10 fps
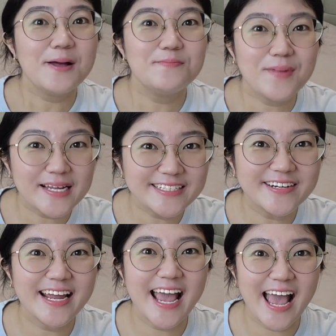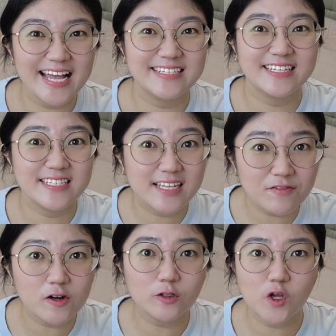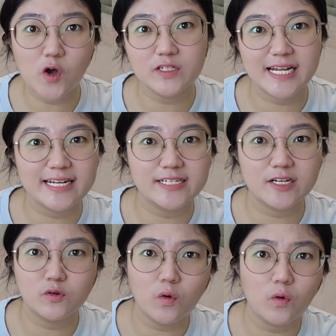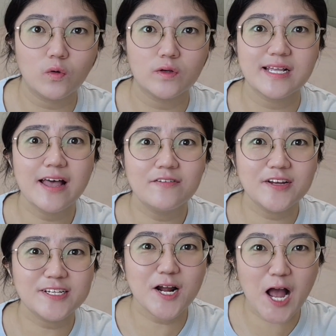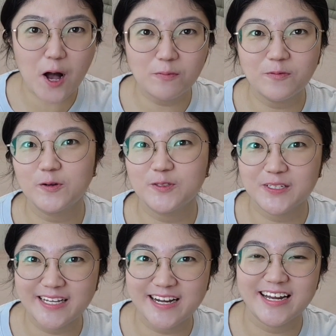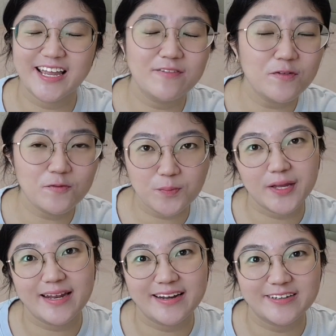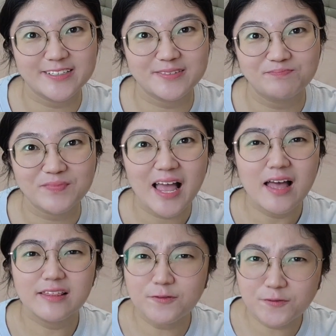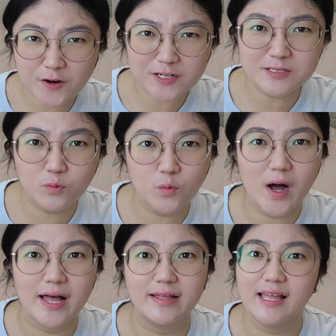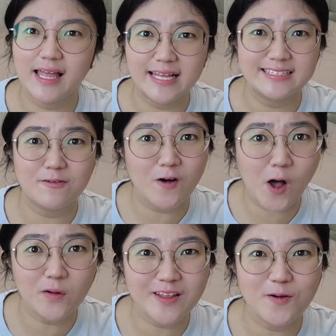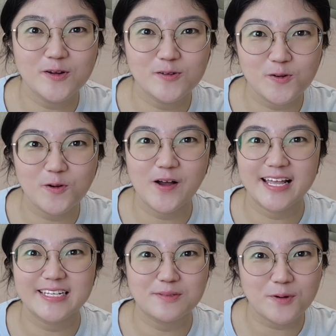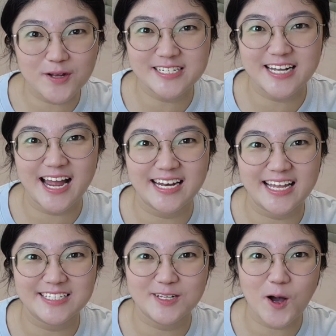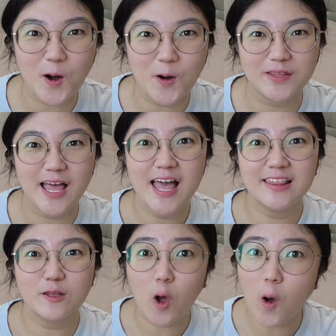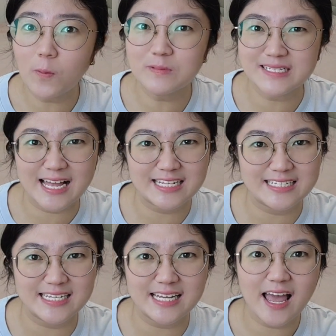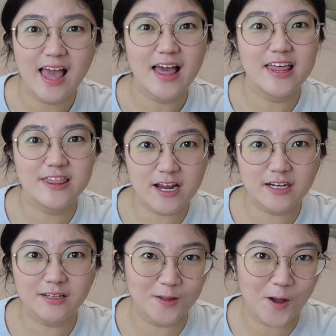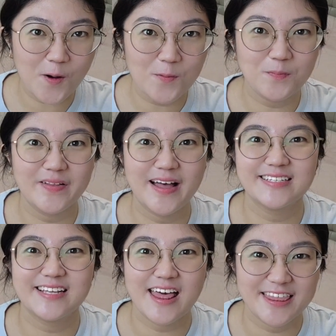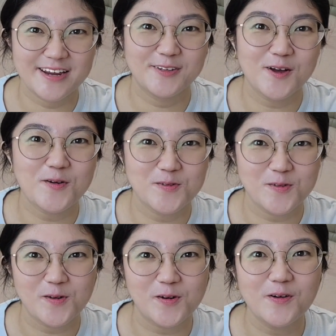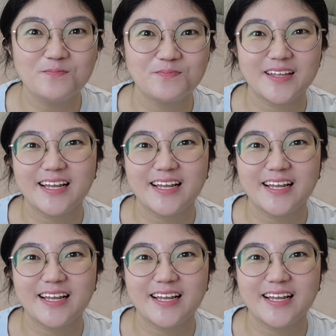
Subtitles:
Mandarin has several tone-changing rules, which are helpful to learn even for beginners. The first one is a well-known rule in spoken Chinese called the tone sandhi, third tone plus third tone rule.